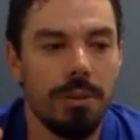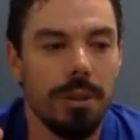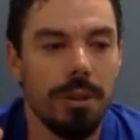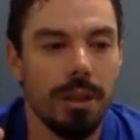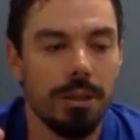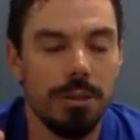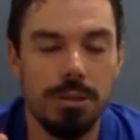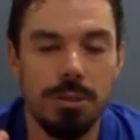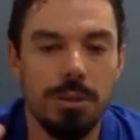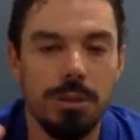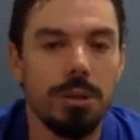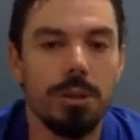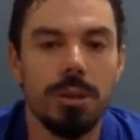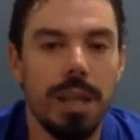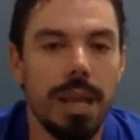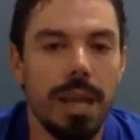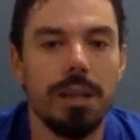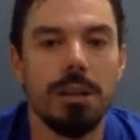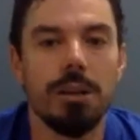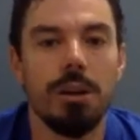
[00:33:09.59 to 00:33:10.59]
external
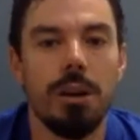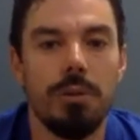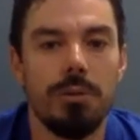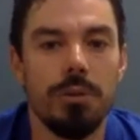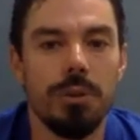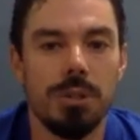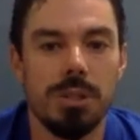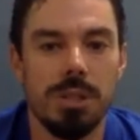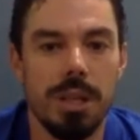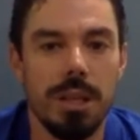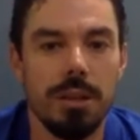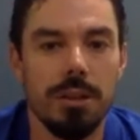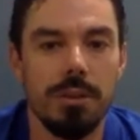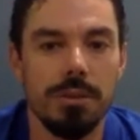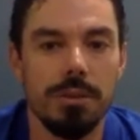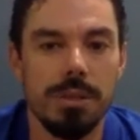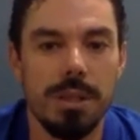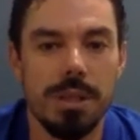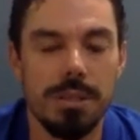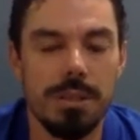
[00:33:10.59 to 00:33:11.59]
layer of your
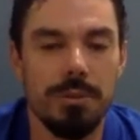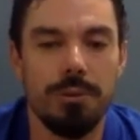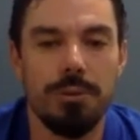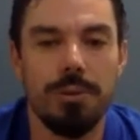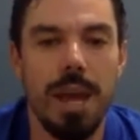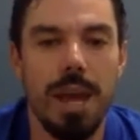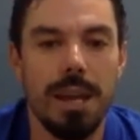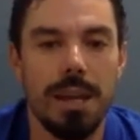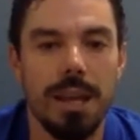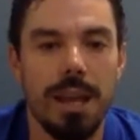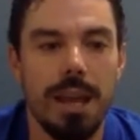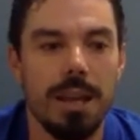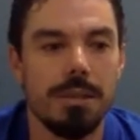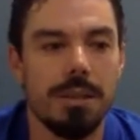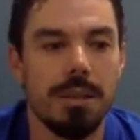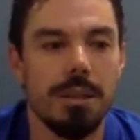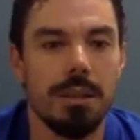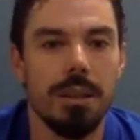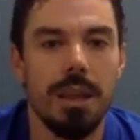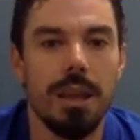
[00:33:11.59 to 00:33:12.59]
cells is a fatty
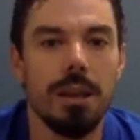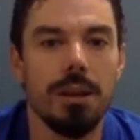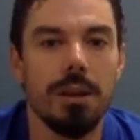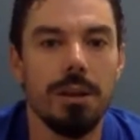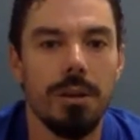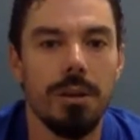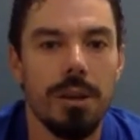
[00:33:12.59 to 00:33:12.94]
acid layer.